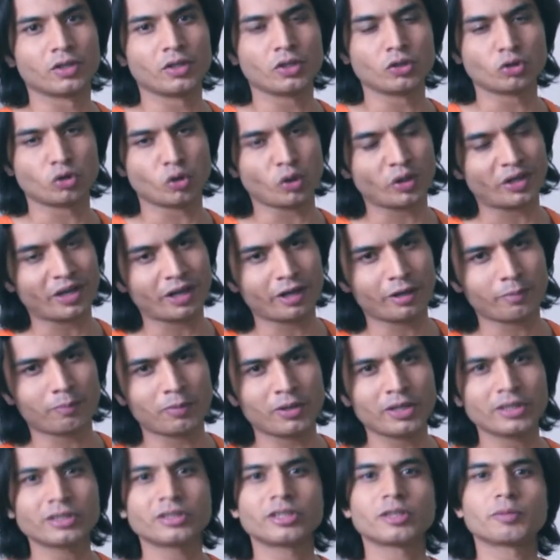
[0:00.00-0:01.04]
So you can
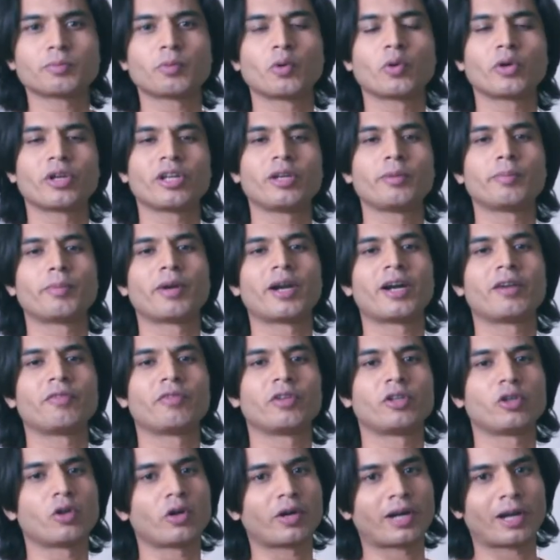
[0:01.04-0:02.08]
replace this protein bread
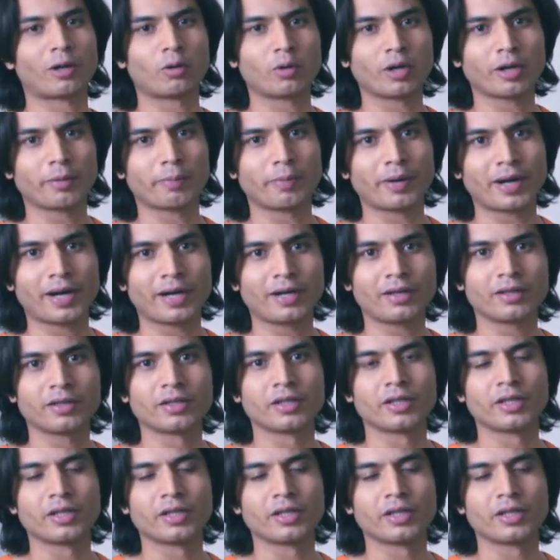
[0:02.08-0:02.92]
with your regular bread